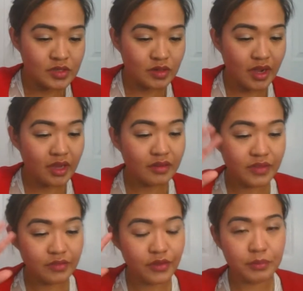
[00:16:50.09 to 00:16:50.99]
To kind of
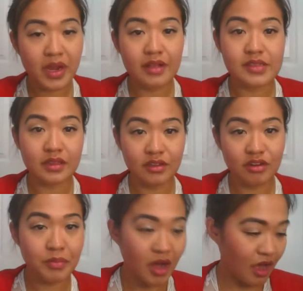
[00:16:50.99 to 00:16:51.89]
give your brows a
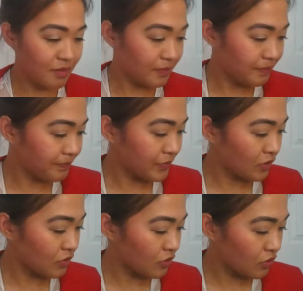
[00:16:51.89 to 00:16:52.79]
little pop,
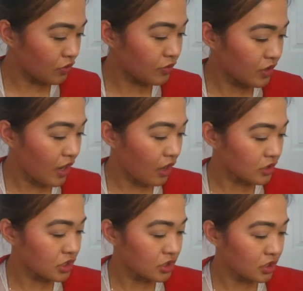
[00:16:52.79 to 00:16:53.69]
you would
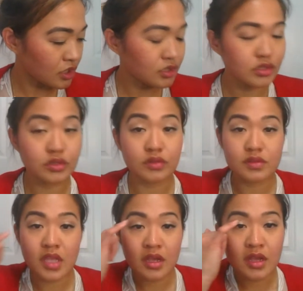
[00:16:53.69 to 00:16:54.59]
actually
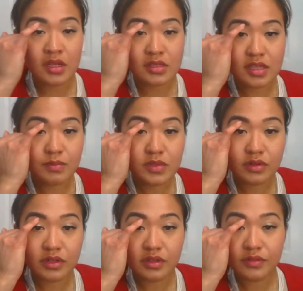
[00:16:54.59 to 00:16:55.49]
use some
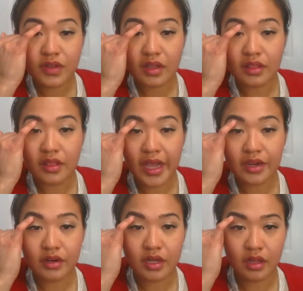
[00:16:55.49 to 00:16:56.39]
sort of
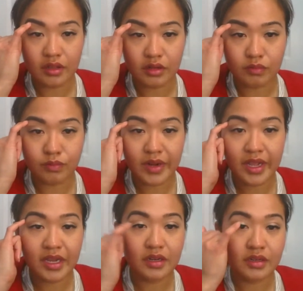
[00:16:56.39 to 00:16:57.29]
lighter color
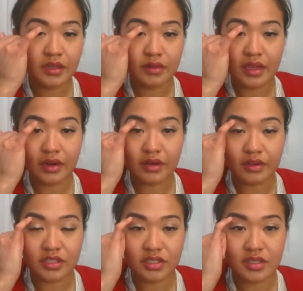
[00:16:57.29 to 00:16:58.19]
right here.
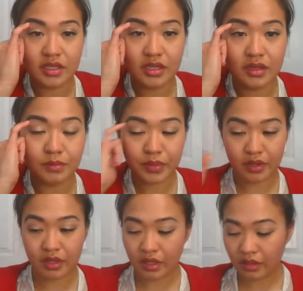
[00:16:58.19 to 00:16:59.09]
You're just gonna
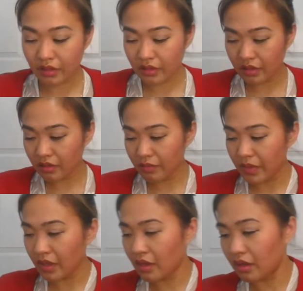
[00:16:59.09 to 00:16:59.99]
put a little
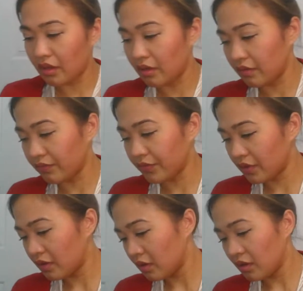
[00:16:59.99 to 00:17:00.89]
bit of
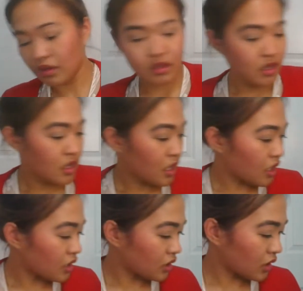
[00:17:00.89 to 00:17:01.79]

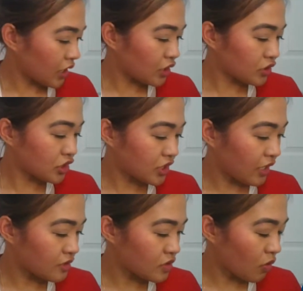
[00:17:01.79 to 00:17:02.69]
a lighter
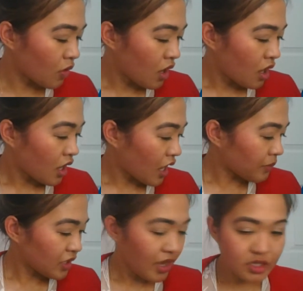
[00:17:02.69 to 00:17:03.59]
shade. So
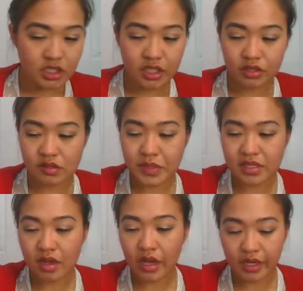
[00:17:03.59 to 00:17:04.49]
I'm gonna actually use
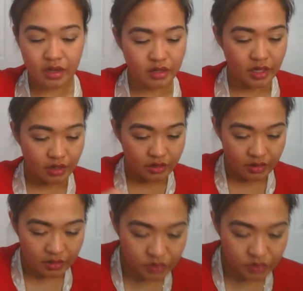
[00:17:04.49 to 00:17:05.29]
biscotti on here.